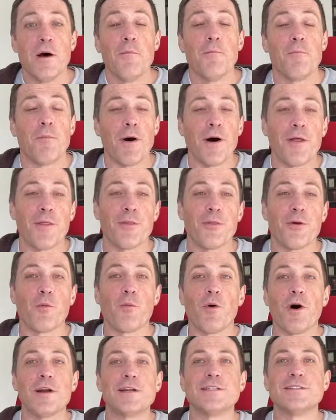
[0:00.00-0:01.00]
But they're
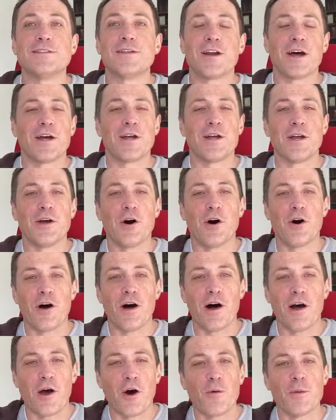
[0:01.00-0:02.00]
ones that I
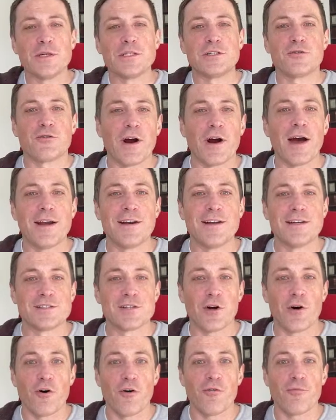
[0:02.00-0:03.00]
always tried to
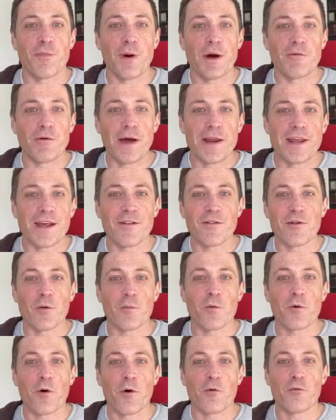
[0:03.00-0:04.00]
solve by writing a little
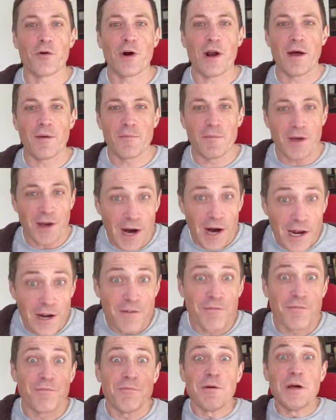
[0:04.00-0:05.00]
program that kind
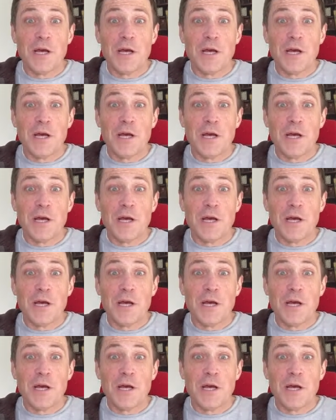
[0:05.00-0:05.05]
of